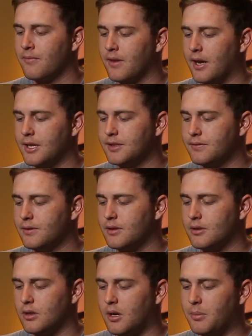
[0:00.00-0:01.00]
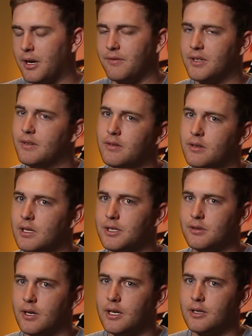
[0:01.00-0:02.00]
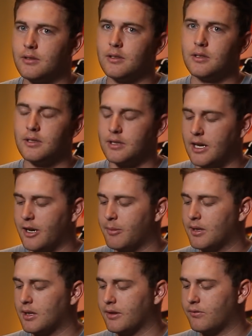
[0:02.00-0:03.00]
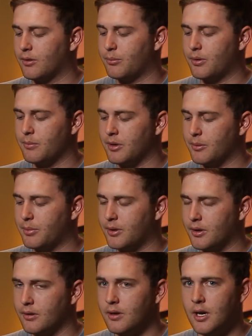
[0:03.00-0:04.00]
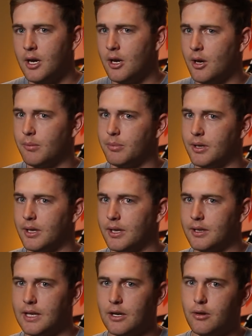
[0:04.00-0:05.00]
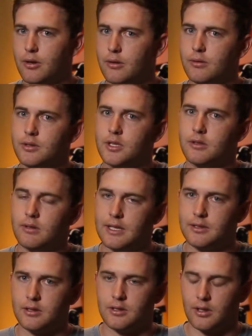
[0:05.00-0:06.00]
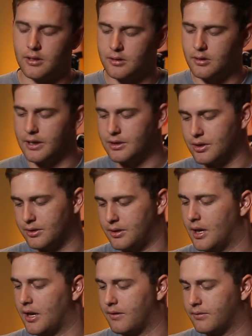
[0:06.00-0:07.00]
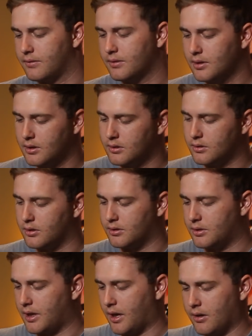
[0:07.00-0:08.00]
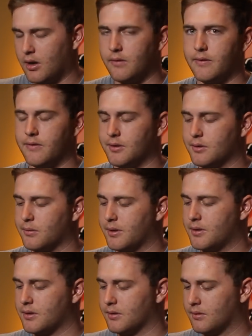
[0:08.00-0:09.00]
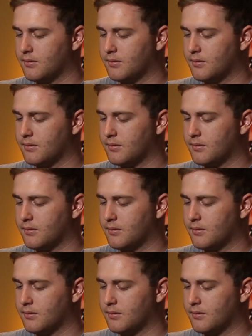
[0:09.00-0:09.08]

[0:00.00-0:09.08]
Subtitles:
As for the top, I've never really tried it in a dynamic link from Premiere Pro, but that could also relate to the answer I just gave to the second half of this question.